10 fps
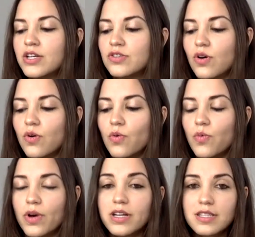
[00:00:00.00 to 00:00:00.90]
So
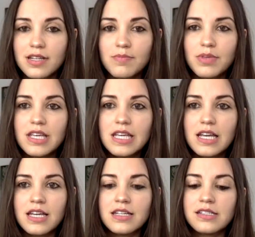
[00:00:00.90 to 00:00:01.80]
what it's going to be
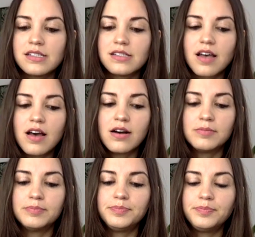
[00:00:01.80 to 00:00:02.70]
is
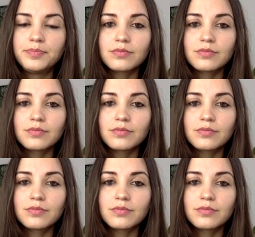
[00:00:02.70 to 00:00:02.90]
kind